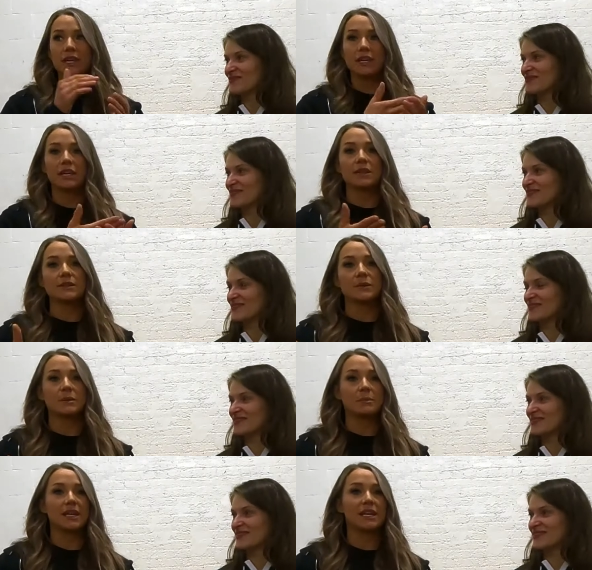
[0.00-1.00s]
Speaker 1: we're leading
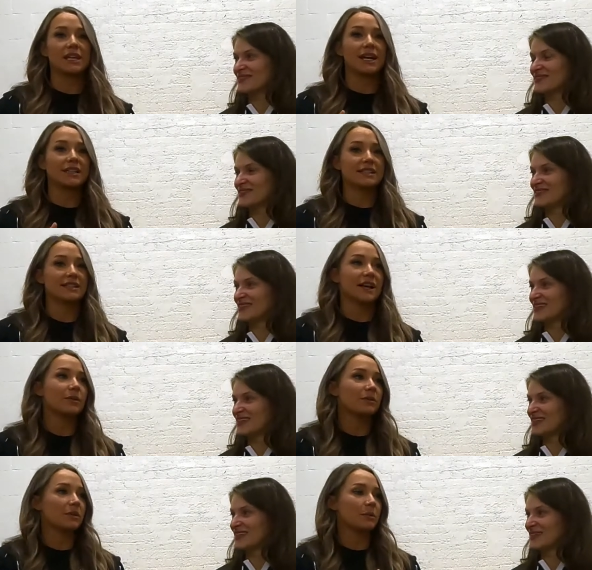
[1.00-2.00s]
into a meet, I sit
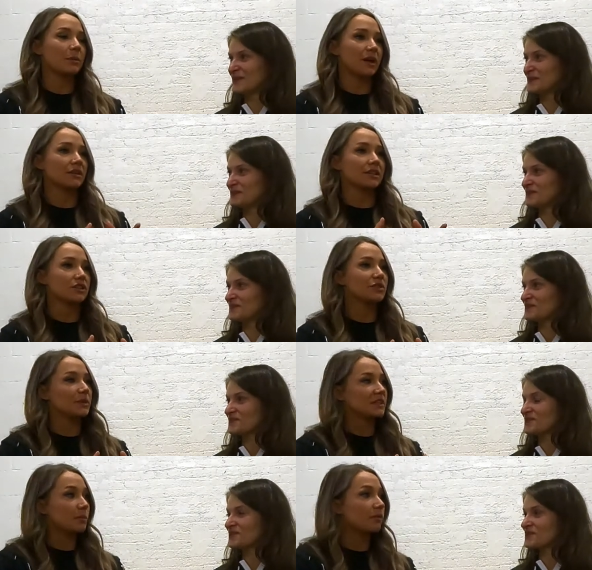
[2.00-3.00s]
down with them about like
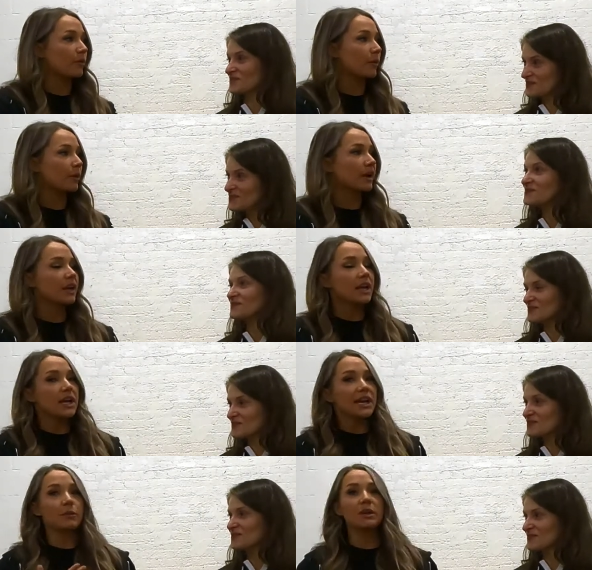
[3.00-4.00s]
two weeks before,
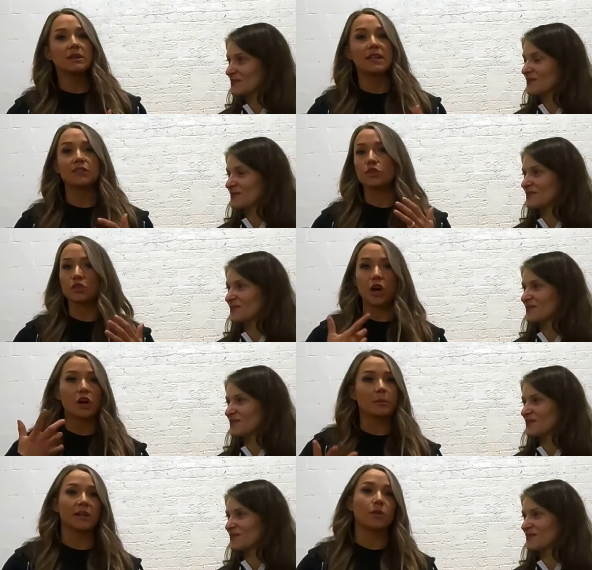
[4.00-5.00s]
and we like just
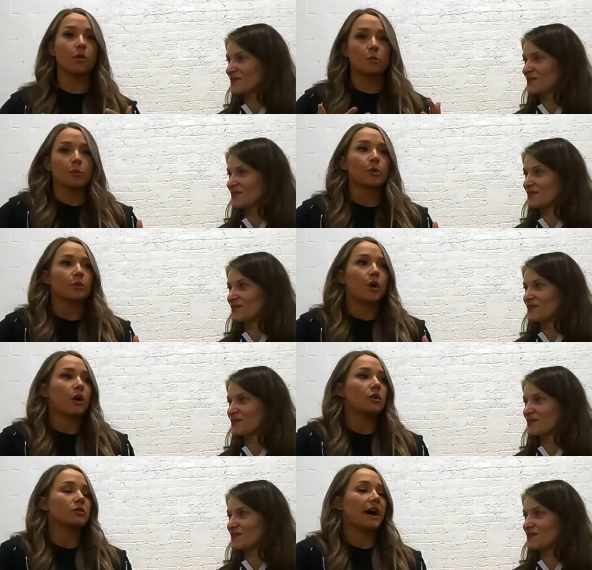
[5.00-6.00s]
talk about the whole
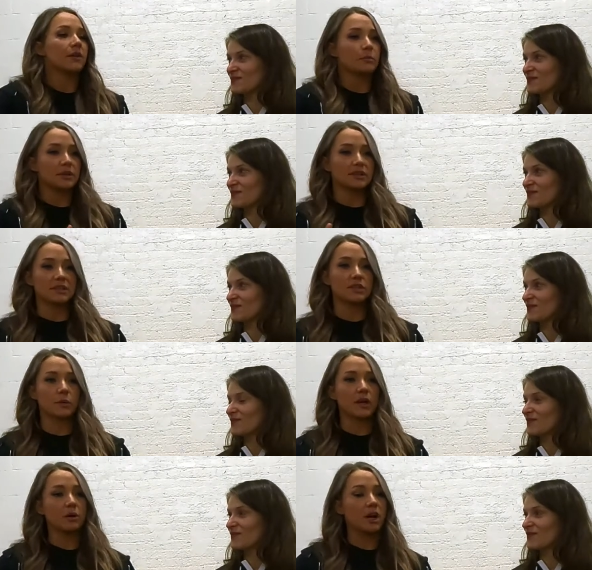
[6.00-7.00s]
protocol, how to build
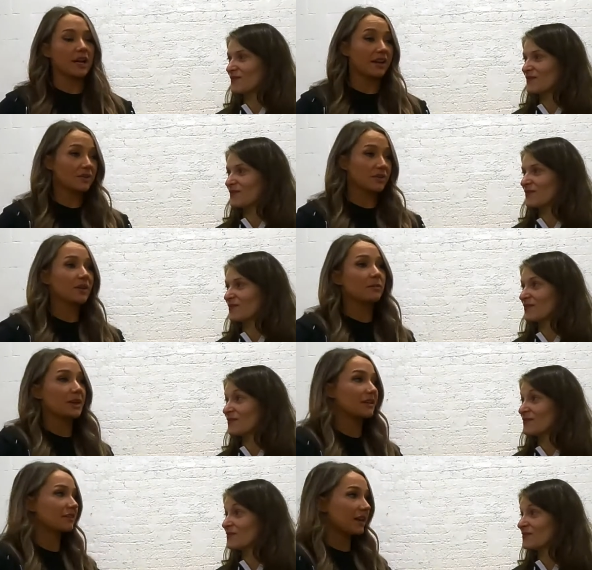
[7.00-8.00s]
into it, and I also give
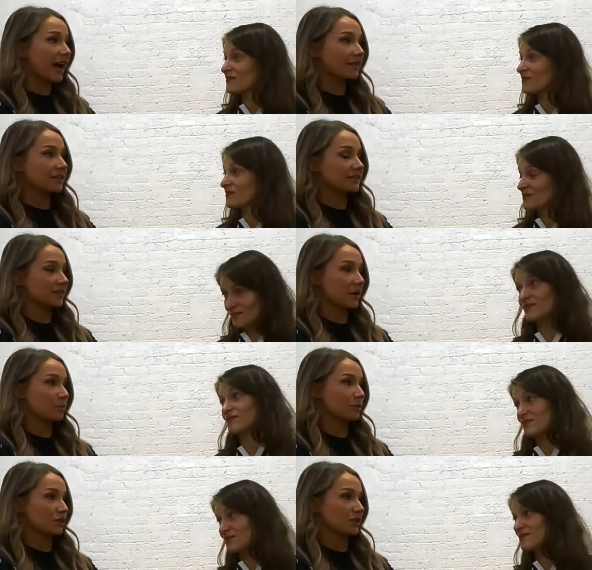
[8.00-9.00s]
my athletes a
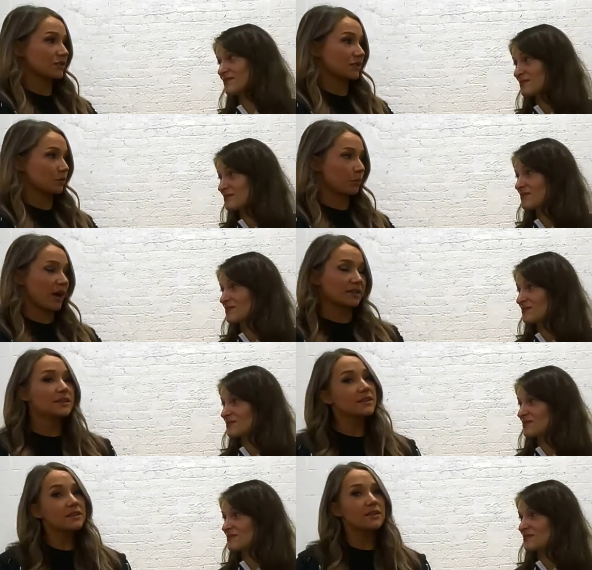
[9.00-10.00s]
couple chances to
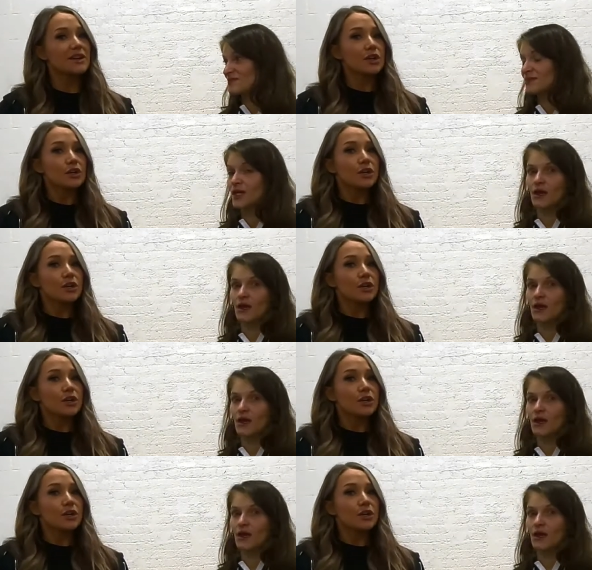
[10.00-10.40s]
practice it,